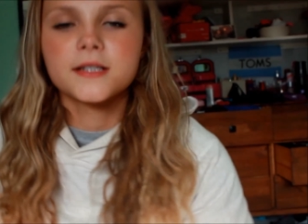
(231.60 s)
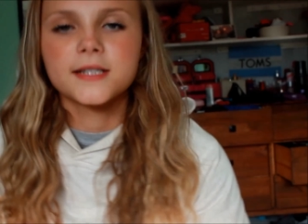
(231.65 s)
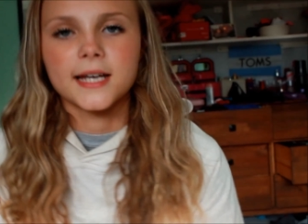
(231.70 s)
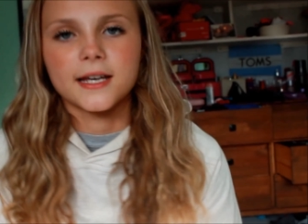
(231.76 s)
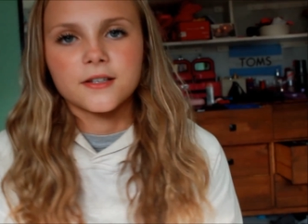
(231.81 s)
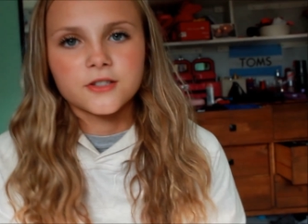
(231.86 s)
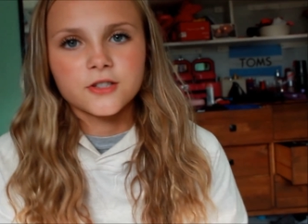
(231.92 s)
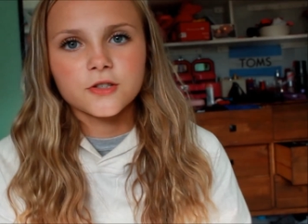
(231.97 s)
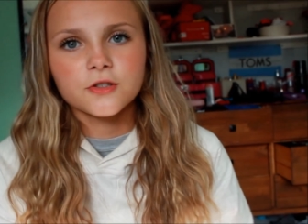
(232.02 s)
So,
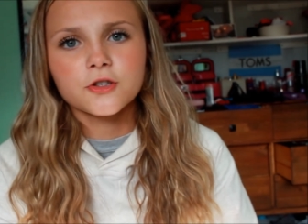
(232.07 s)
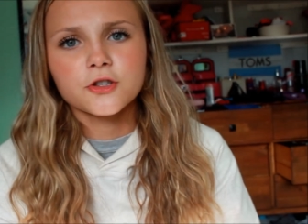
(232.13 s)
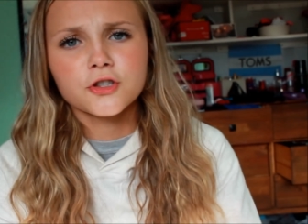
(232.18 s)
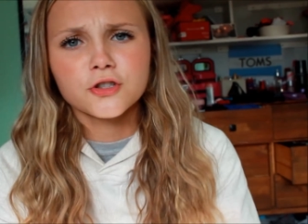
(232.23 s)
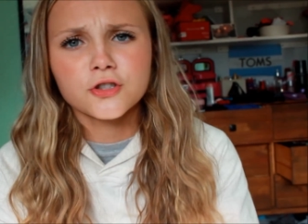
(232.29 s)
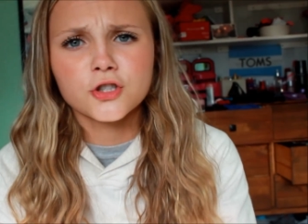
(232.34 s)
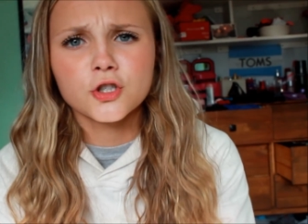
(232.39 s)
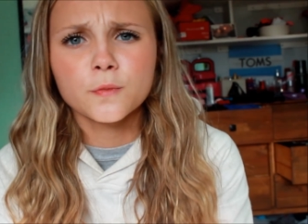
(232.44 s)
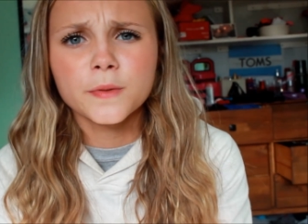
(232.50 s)
yeah, so they're
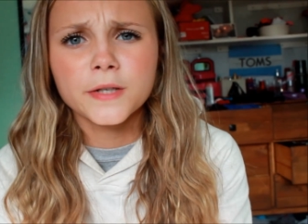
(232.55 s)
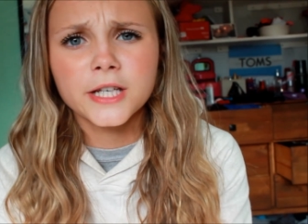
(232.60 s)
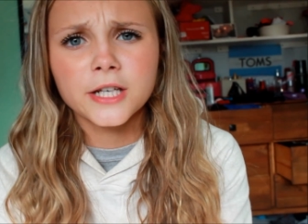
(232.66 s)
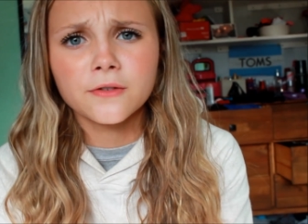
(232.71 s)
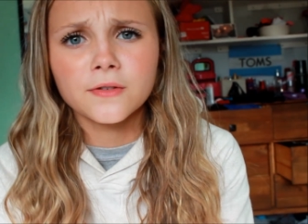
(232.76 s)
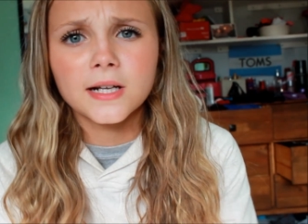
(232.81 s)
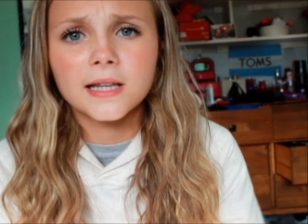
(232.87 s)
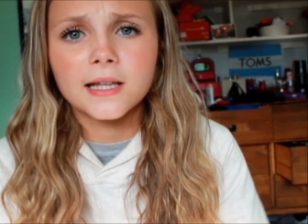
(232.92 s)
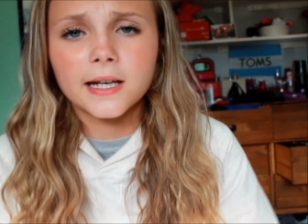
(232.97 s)
super cute
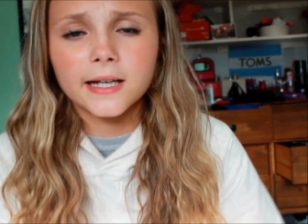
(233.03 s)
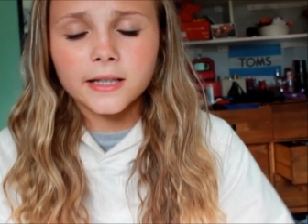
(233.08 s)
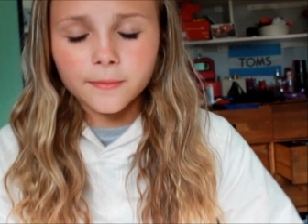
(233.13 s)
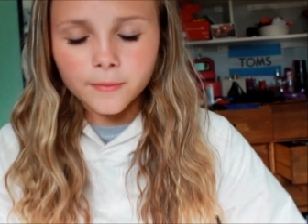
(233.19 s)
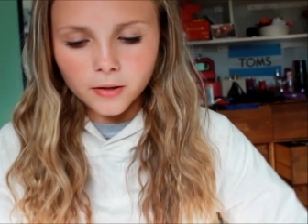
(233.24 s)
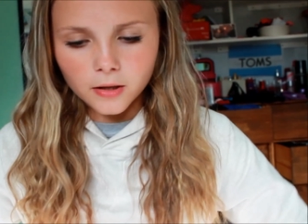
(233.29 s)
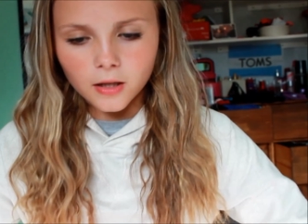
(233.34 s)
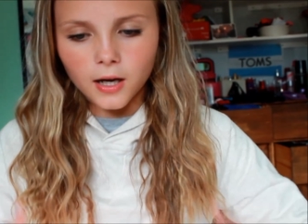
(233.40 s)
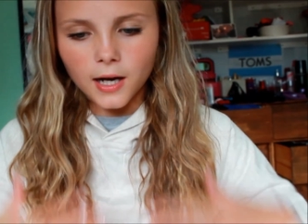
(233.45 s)
and I like
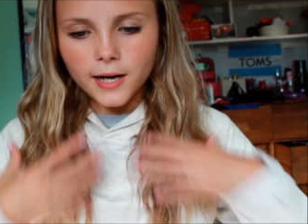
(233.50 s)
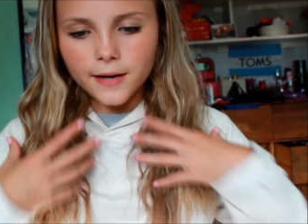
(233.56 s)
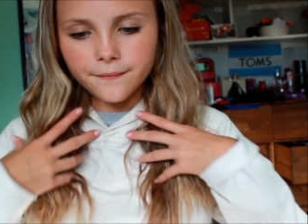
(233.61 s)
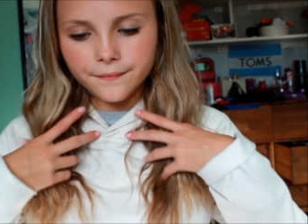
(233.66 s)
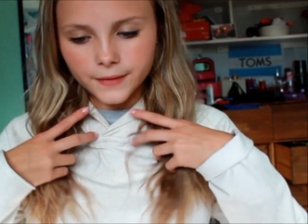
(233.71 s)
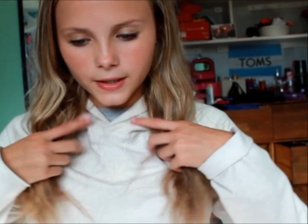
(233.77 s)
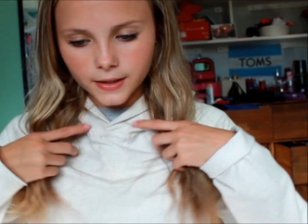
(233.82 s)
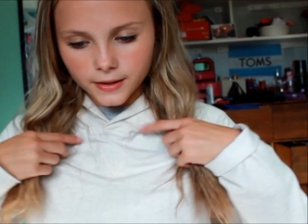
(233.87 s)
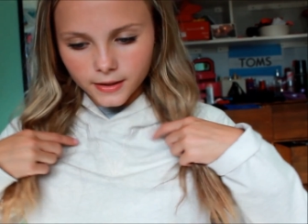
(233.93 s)
them a lot.
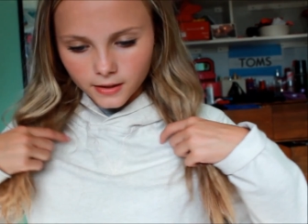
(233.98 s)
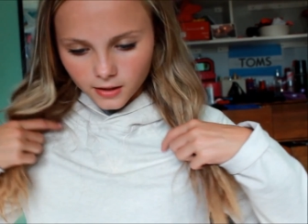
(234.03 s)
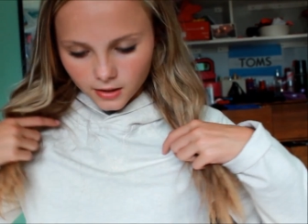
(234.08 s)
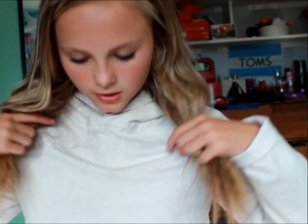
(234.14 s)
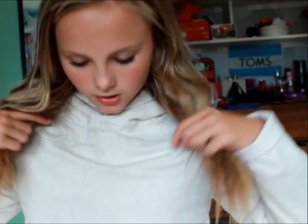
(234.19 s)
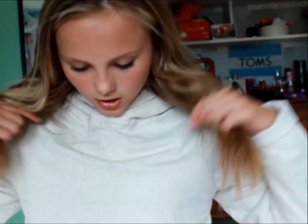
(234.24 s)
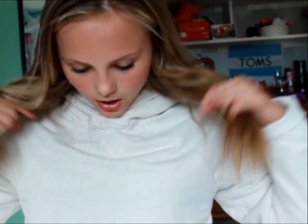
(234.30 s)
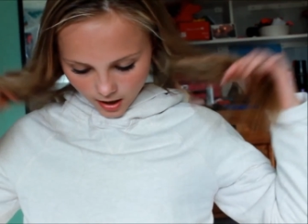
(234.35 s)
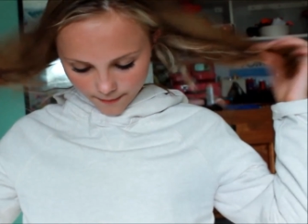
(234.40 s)
And then the
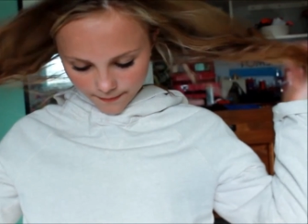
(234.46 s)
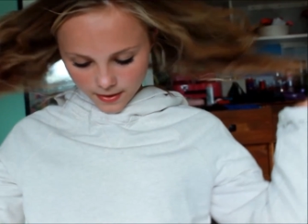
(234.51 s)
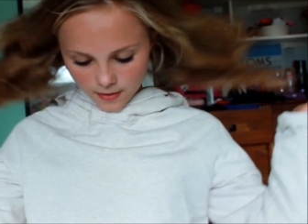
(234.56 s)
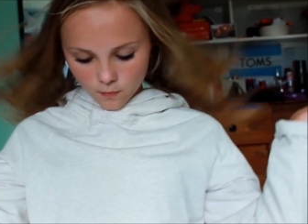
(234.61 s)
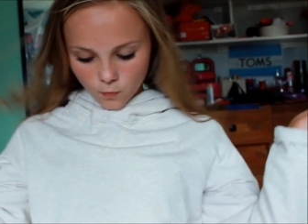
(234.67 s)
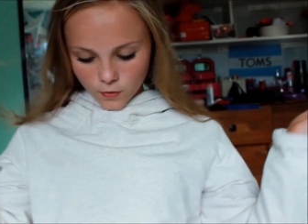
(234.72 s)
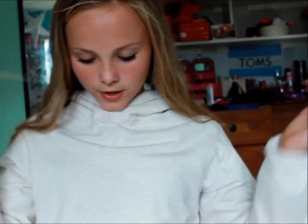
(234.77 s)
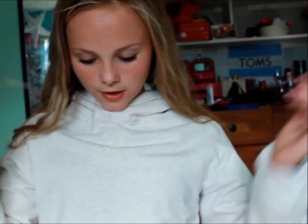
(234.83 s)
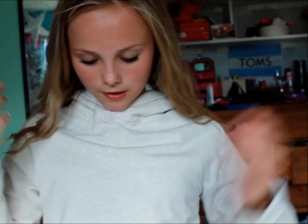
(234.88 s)
top
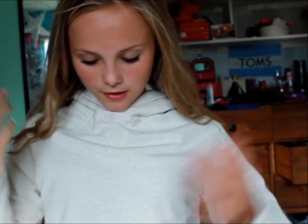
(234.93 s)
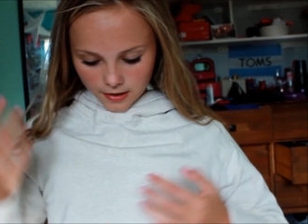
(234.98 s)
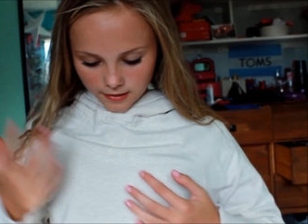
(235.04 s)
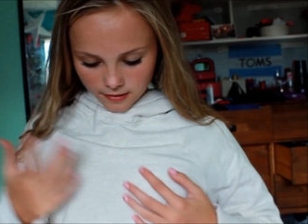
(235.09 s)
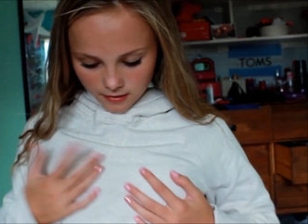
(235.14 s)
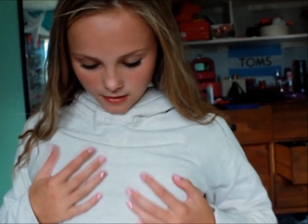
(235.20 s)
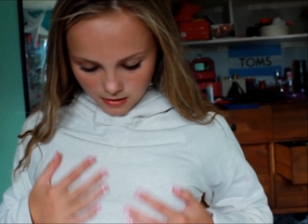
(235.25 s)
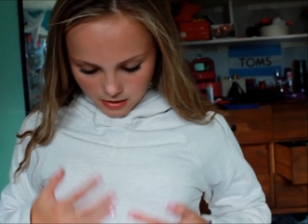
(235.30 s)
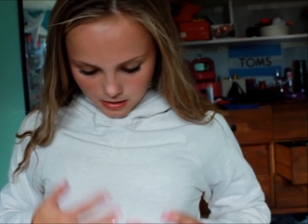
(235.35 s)
I'm
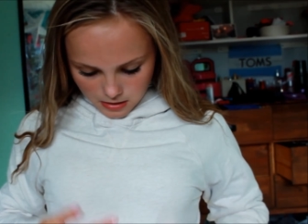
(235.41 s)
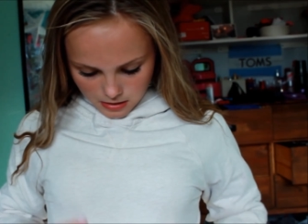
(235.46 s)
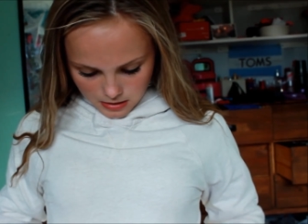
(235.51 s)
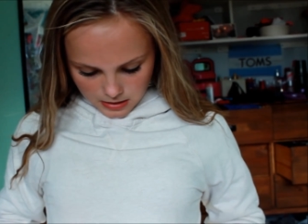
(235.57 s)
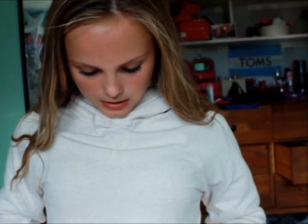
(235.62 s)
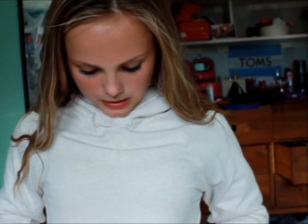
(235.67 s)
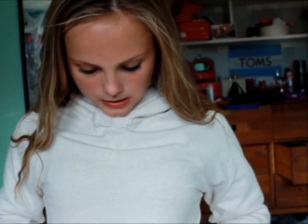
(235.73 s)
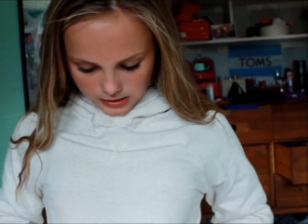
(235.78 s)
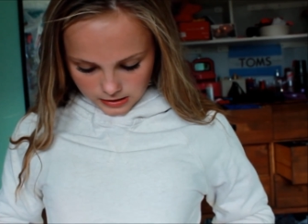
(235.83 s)
wearing
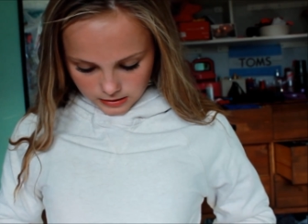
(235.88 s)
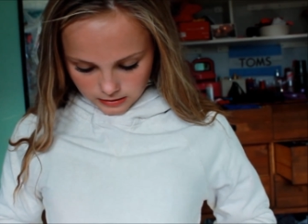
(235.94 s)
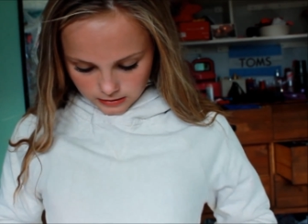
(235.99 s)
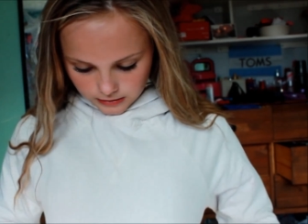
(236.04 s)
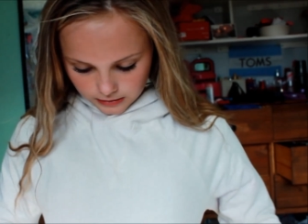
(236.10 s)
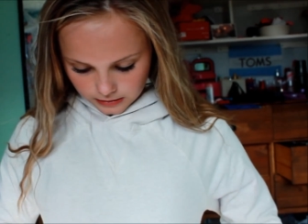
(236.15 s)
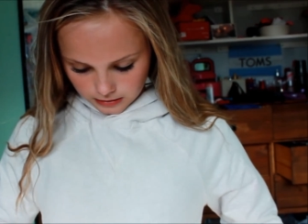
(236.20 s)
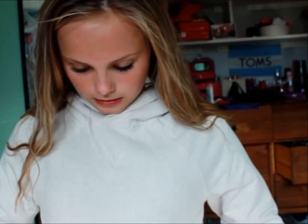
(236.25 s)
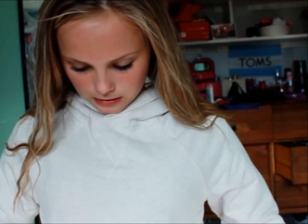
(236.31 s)

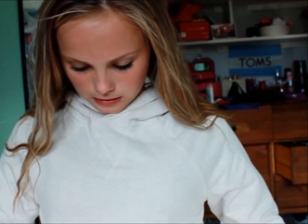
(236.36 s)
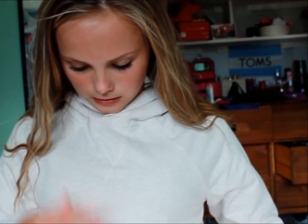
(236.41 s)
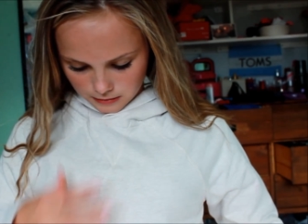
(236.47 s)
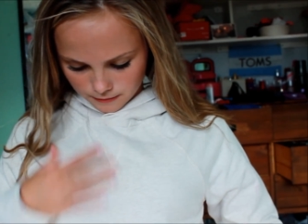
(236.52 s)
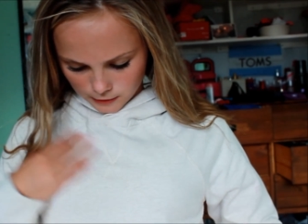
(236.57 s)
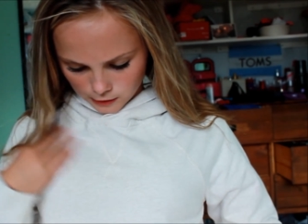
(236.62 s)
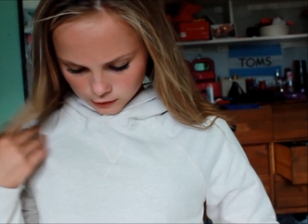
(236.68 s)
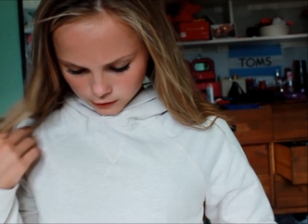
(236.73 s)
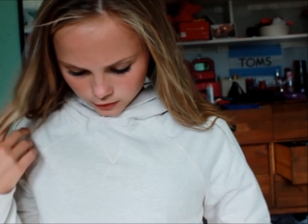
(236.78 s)
is
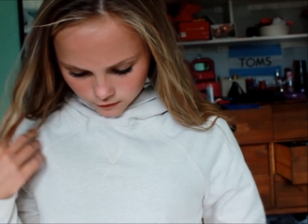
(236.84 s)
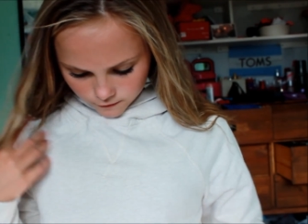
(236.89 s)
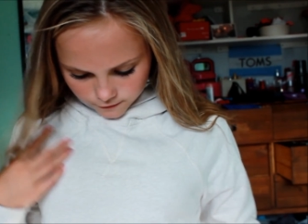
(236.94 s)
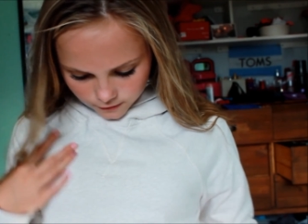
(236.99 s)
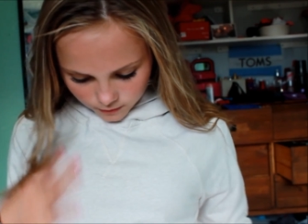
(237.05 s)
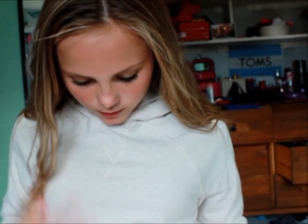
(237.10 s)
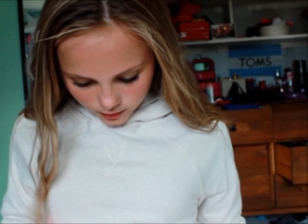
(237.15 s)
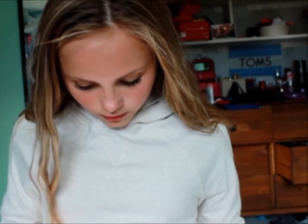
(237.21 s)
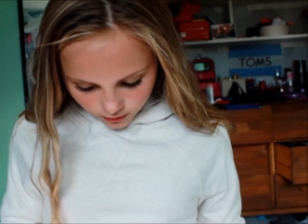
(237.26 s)
um, also
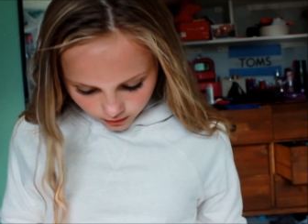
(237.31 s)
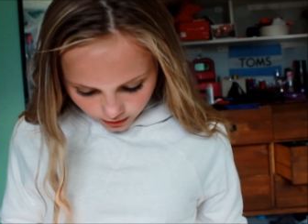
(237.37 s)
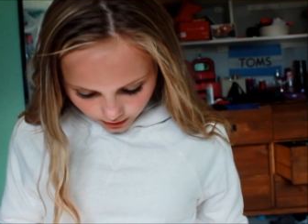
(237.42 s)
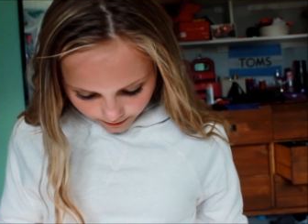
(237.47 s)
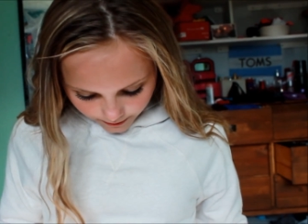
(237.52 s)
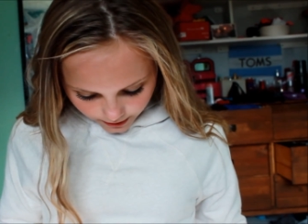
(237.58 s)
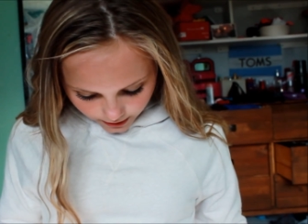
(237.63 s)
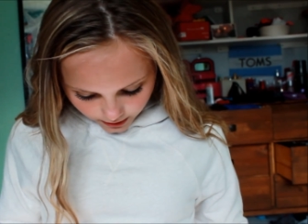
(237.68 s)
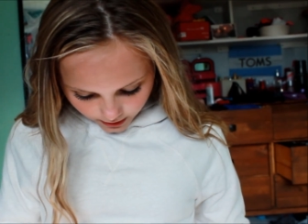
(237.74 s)
from
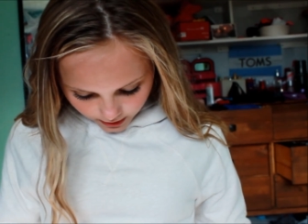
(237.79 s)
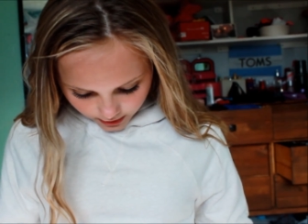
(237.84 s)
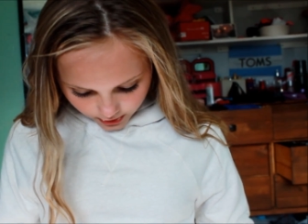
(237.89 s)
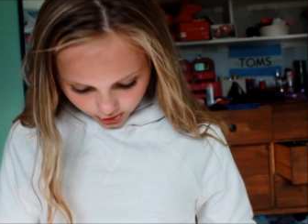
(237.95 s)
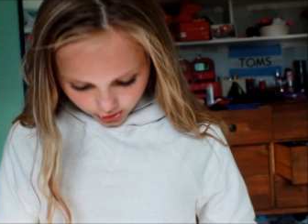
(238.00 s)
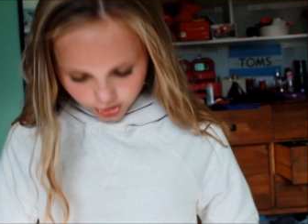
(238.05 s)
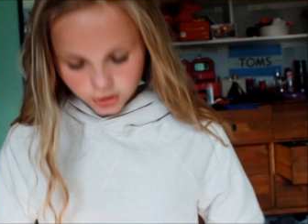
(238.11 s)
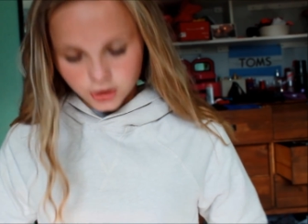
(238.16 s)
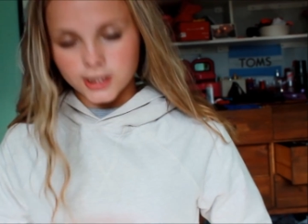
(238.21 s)
Lululemon. It's
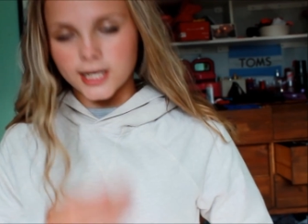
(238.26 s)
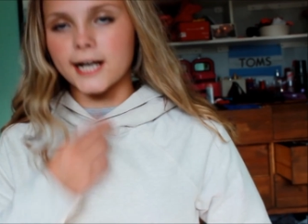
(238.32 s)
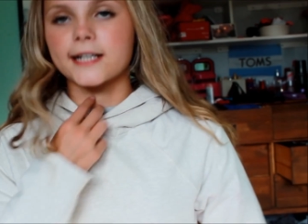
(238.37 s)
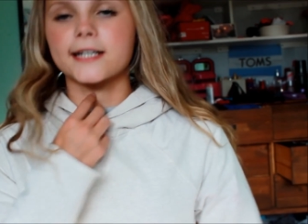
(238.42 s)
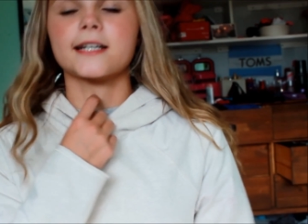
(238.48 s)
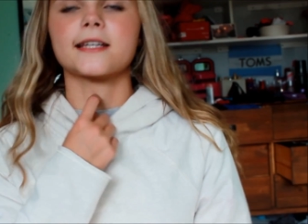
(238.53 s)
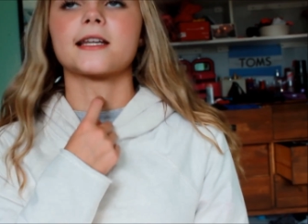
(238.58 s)
just a jacket.